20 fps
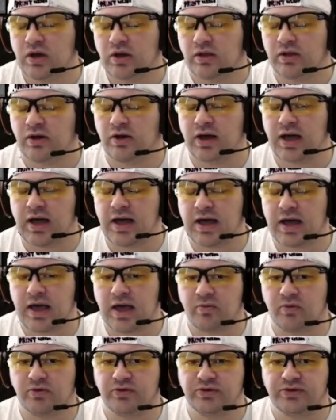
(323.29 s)
they're not
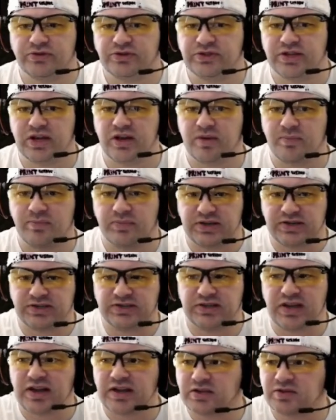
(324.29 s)
able to set up these
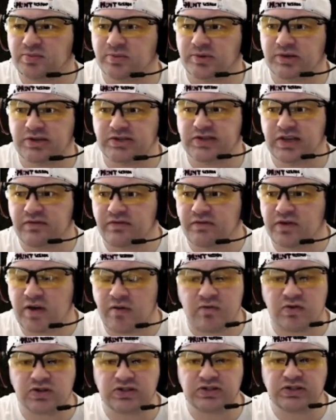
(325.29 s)
settings because they've
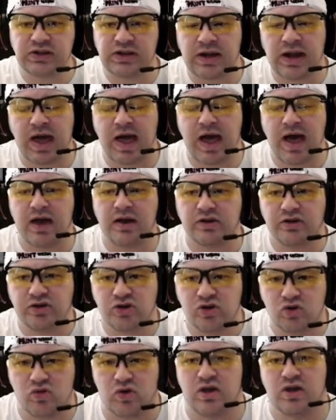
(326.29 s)
never seen how to
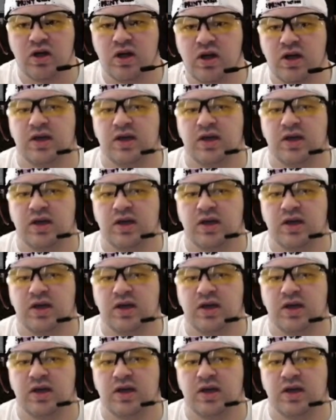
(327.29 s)
do it.